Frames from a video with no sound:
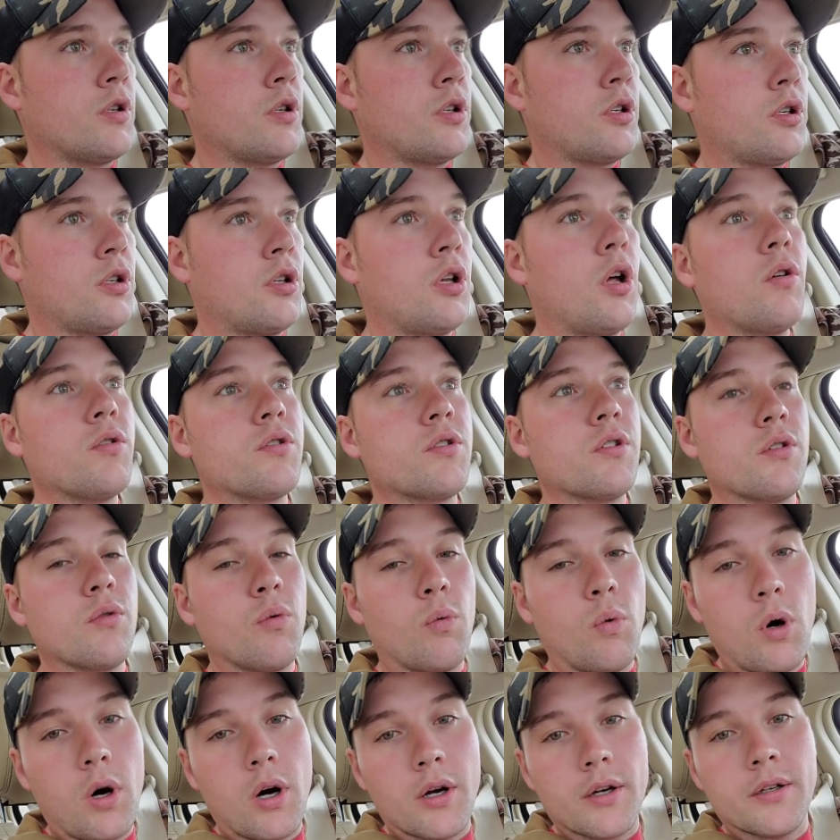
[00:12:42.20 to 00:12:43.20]
closer to
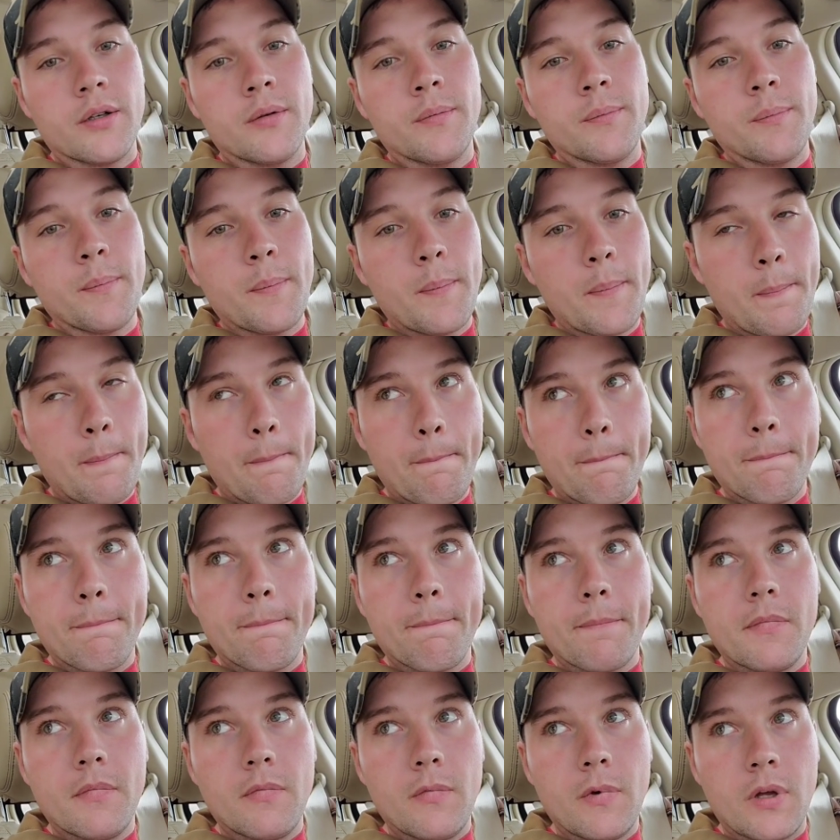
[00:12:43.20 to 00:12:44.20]
water,
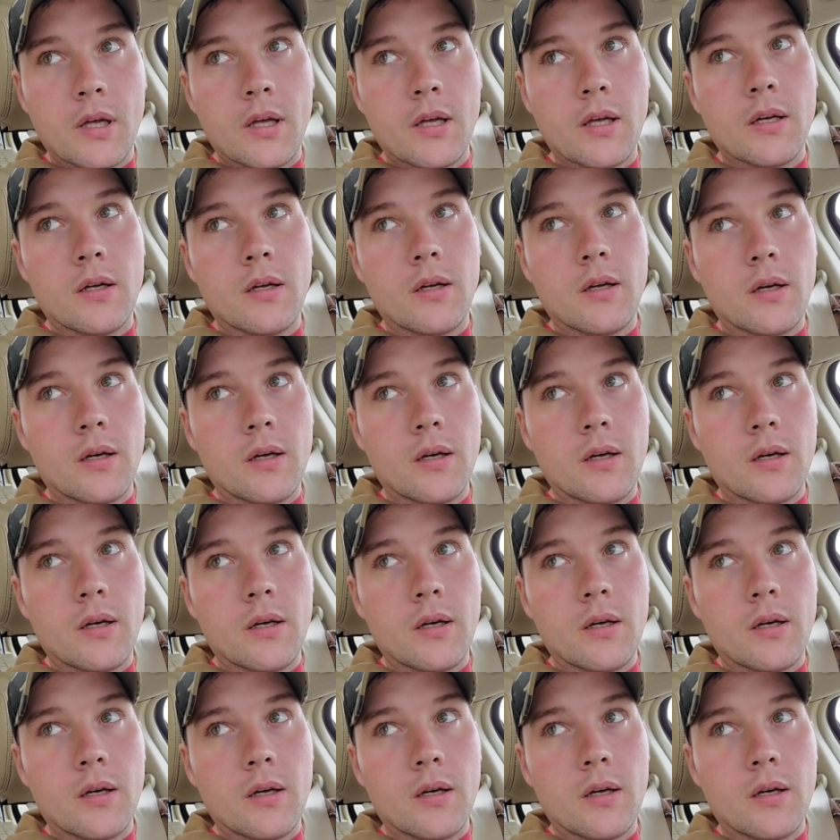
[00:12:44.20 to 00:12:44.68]
and